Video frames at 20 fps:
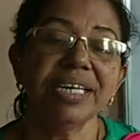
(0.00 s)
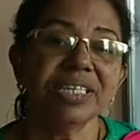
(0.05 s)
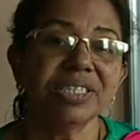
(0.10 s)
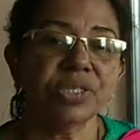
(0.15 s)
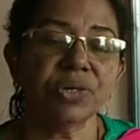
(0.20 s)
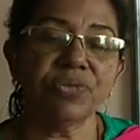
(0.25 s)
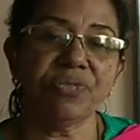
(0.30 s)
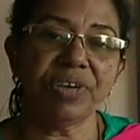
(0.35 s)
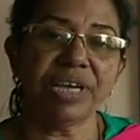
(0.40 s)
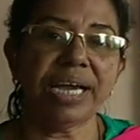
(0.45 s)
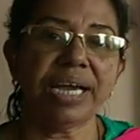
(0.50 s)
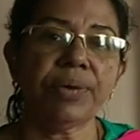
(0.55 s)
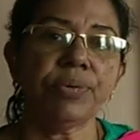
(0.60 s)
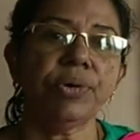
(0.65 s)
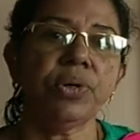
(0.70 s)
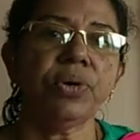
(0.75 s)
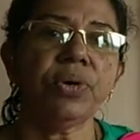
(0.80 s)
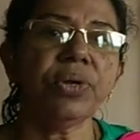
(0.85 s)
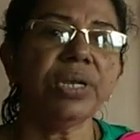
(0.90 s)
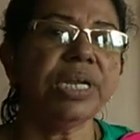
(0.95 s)
So we
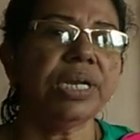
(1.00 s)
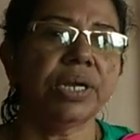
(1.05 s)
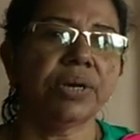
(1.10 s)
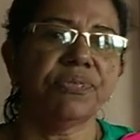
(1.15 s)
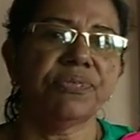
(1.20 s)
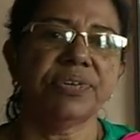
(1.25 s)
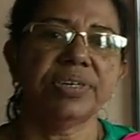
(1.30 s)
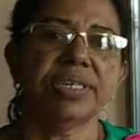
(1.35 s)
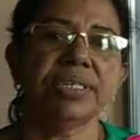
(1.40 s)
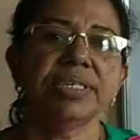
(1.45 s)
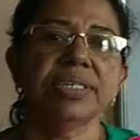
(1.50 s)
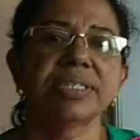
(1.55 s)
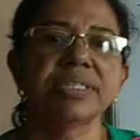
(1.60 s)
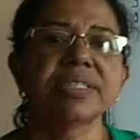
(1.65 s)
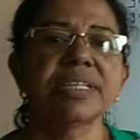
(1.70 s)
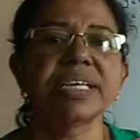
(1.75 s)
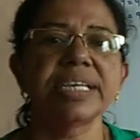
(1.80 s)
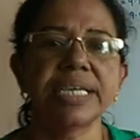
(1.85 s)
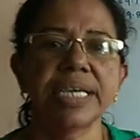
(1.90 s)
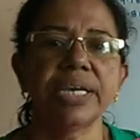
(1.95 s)
have no need of
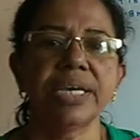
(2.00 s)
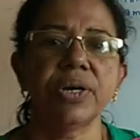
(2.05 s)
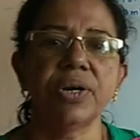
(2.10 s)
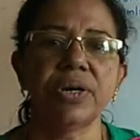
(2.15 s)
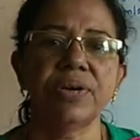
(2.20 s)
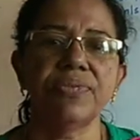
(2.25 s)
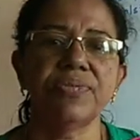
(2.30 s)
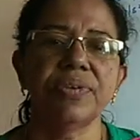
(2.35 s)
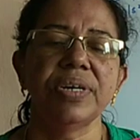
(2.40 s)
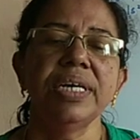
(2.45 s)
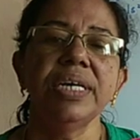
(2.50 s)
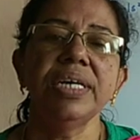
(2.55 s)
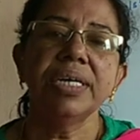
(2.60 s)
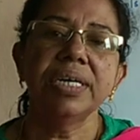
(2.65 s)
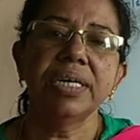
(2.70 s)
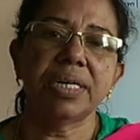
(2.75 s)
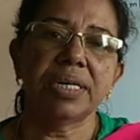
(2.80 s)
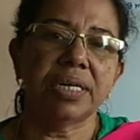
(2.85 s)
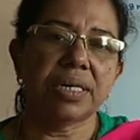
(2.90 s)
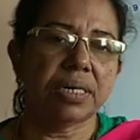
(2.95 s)
thinking of
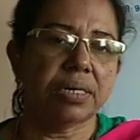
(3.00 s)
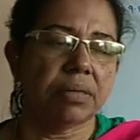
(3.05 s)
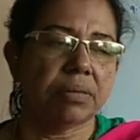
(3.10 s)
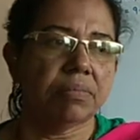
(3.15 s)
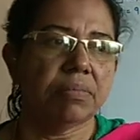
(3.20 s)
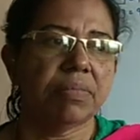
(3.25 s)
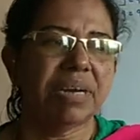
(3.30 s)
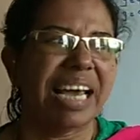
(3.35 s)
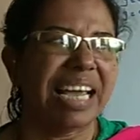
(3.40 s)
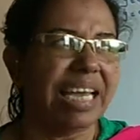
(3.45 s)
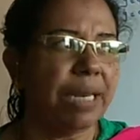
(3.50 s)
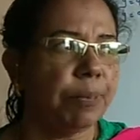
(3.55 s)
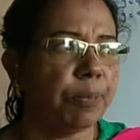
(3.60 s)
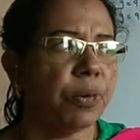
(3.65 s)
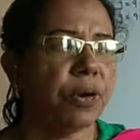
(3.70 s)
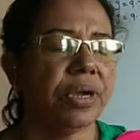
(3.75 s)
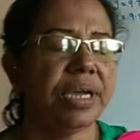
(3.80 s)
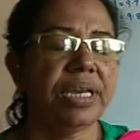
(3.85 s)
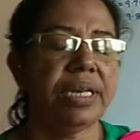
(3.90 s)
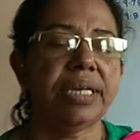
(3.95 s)

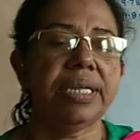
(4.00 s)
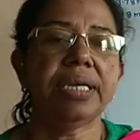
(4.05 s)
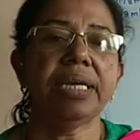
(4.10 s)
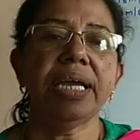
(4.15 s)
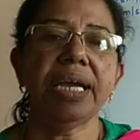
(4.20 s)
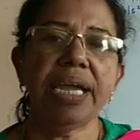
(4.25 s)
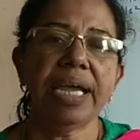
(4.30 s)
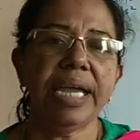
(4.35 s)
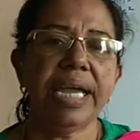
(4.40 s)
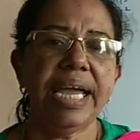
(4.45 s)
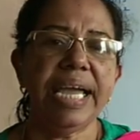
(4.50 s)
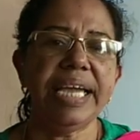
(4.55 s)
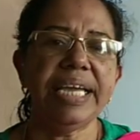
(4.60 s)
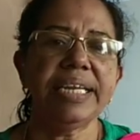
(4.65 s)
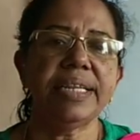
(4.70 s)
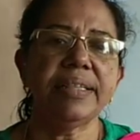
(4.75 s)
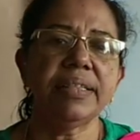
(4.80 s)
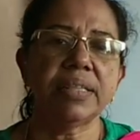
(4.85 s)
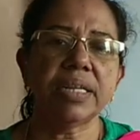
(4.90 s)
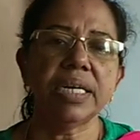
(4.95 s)

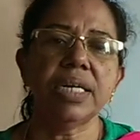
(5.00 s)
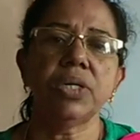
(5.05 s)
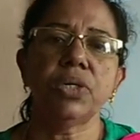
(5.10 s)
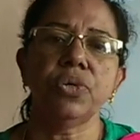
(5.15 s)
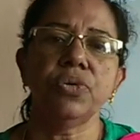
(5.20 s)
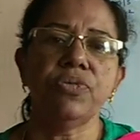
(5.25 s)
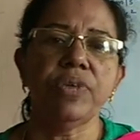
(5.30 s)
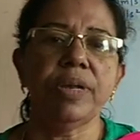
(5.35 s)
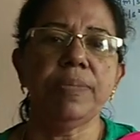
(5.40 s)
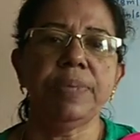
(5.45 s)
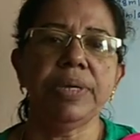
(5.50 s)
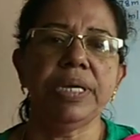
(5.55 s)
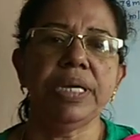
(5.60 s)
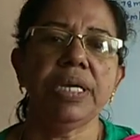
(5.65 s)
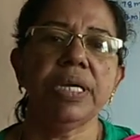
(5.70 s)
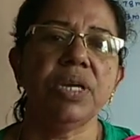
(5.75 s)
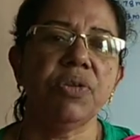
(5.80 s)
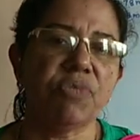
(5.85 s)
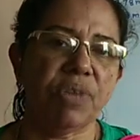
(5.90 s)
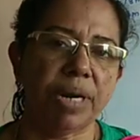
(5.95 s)
9.832 will
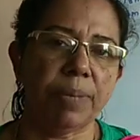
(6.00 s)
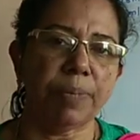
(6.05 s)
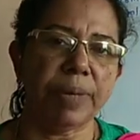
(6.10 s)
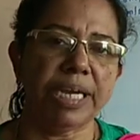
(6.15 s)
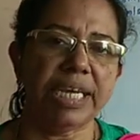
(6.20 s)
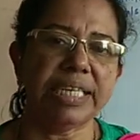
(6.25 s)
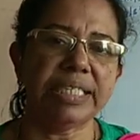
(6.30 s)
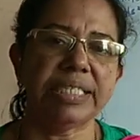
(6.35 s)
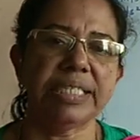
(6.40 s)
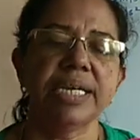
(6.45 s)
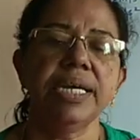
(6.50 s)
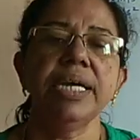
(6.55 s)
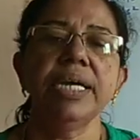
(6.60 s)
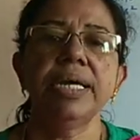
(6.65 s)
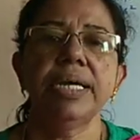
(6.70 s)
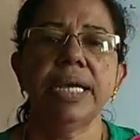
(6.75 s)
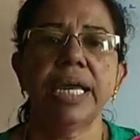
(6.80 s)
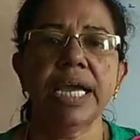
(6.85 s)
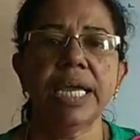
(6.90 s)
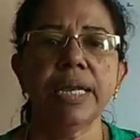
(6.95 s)
be in one place,
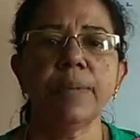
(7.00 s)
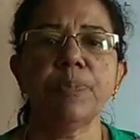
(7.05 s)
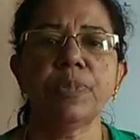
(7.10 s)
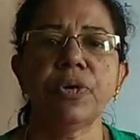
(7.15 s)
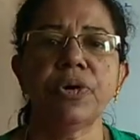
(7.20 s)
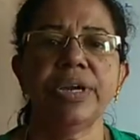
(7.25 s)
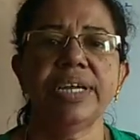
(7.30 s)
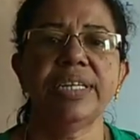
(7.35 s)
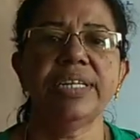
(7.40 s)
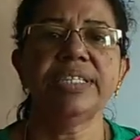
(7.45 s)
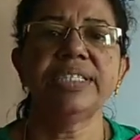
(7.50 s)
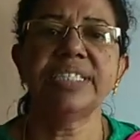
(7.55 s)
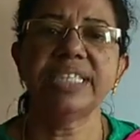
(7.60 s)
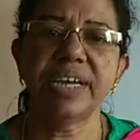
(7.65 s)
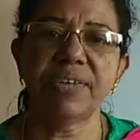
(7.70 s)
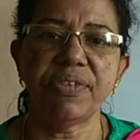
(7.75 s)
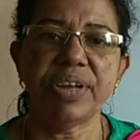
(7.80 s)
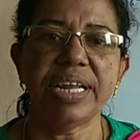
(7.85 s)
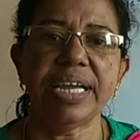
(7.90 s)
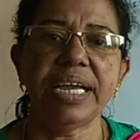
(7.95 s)

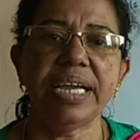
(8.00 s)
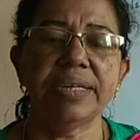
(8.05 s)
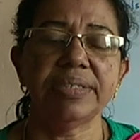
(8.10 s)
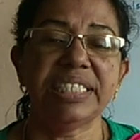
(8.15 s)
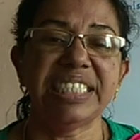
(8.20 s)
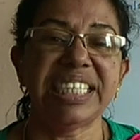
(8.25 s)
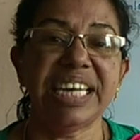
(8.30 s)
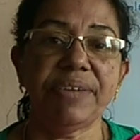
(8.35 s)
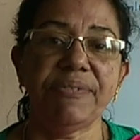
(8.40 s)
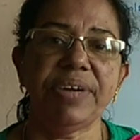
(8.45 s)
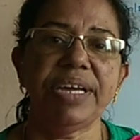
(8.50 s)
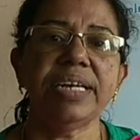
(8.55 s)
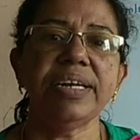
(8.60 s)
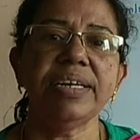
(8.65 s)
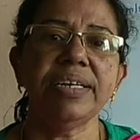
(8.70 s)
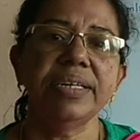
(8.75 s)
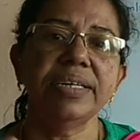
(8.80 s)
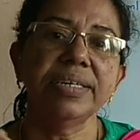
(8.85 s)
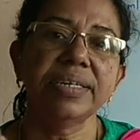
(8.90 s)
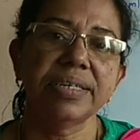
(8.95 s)

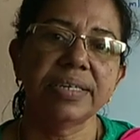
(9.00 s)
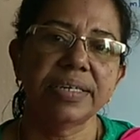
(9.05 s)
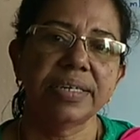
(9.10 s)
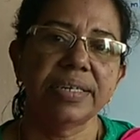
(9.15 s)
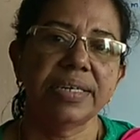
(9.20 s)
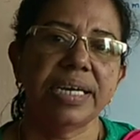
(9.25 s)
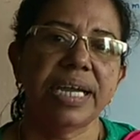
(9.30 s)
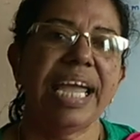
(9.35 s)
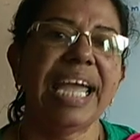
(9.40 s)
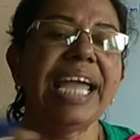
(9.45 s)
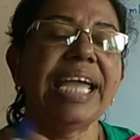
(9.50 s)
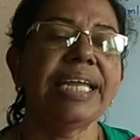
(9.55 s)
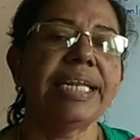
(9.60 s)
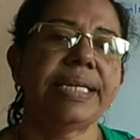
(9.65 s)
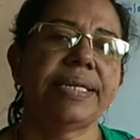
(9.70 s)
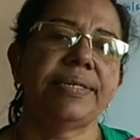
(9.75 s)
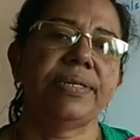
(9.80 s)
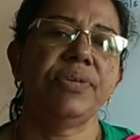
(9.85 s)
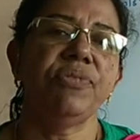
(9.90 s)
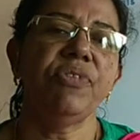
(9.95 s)

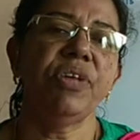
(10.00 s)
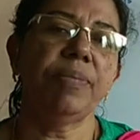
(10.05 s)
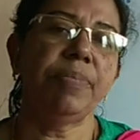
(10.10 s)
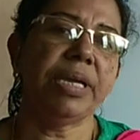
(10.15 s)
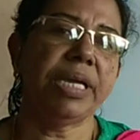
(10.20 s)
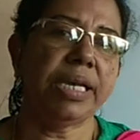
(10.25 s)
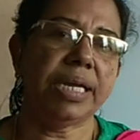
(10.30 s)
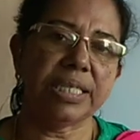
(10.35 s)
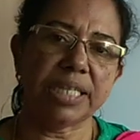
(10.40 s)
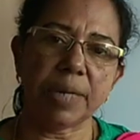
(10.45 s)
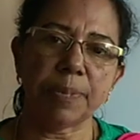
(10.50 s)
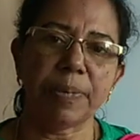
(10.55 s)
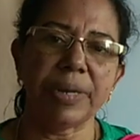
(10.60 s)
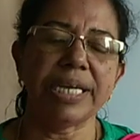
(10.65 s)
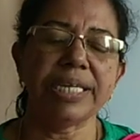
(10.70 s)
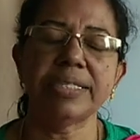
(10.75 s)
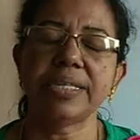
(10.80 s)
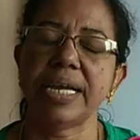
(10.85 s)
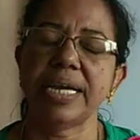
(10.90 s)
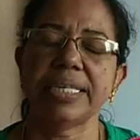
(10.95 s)
9.778 will be in another
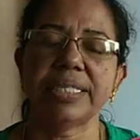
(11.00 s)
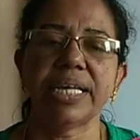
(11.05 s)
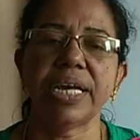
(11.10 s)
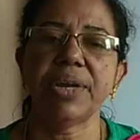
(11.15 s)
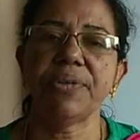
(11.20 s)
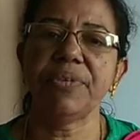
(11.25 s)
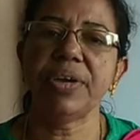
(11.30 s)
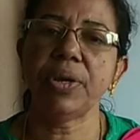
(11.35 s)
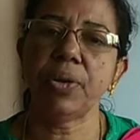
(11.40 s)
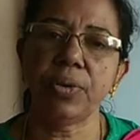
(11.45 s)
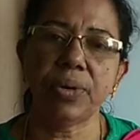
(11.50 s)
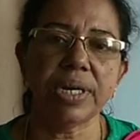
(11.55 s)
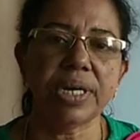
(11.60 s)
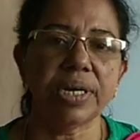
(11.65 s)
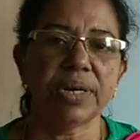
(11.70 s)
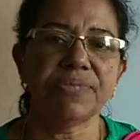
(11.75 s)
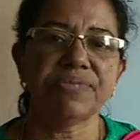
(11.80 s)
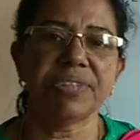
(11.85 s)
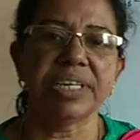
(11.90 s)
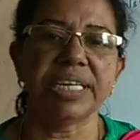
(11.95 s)
place. Like that, we have no need
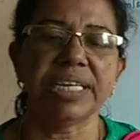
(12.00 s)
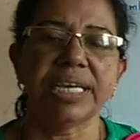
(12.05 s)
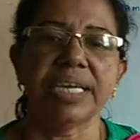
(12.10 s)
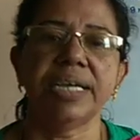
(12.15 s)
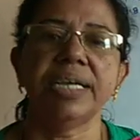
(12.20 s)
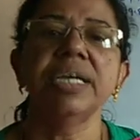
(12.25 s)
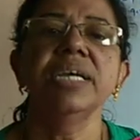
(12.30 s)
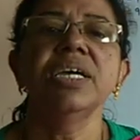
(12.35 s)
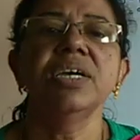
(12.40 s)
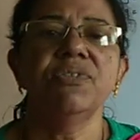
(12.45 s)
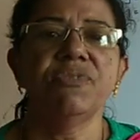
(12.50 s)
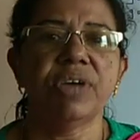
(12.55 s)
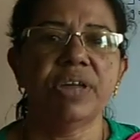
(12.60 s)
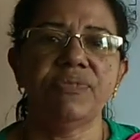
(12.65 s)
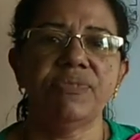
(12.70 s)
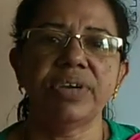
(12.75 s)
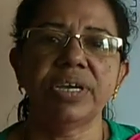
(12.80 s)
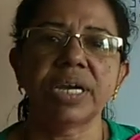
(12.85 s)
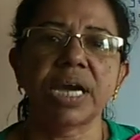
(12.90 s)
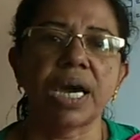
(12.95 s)
of thinking
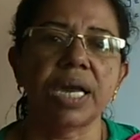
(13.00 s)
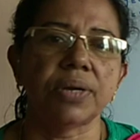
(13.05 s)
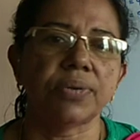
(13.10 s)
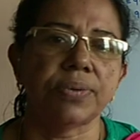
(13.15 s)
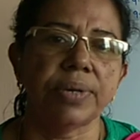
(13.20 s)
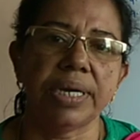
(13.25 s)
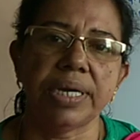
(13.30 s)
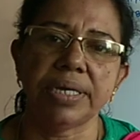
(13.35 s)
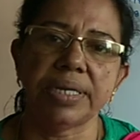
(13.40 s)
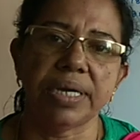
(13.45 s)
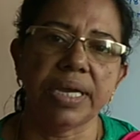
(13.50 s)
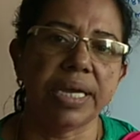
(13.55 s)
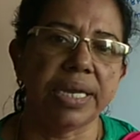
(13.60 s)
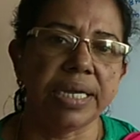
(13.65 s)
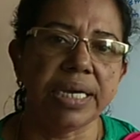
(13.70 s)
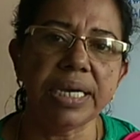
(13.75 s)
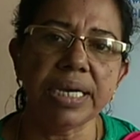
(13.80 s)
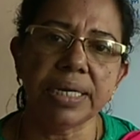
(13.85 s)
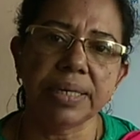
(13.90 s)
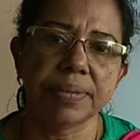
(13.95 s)
when we calculate
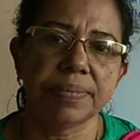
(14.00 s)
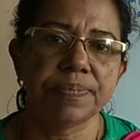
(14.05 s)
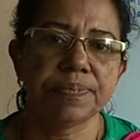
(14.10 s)
any